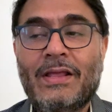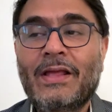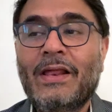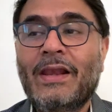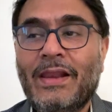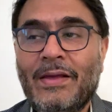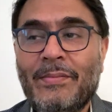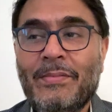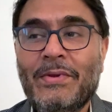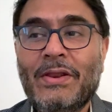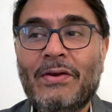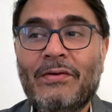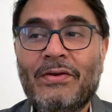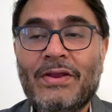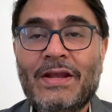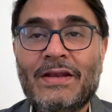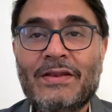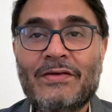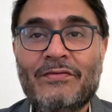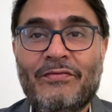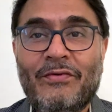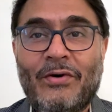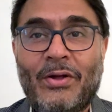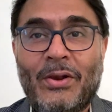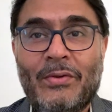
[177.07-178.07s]
let me read
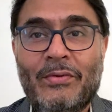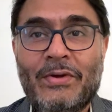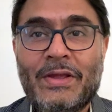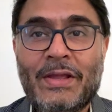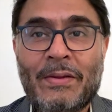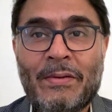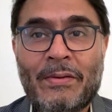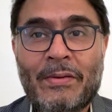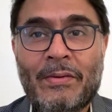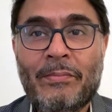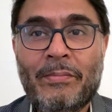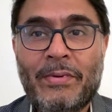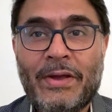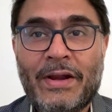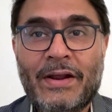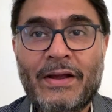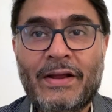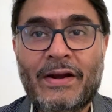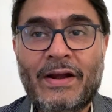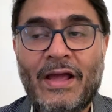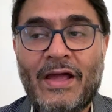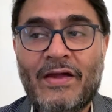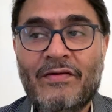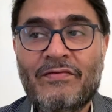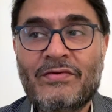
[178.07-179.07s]
the following
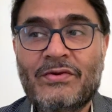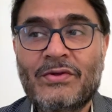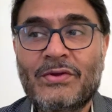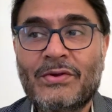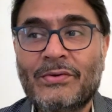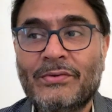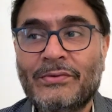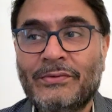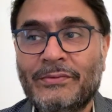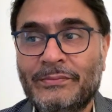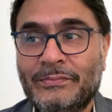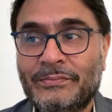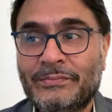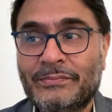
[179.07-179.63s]
paragraph to you.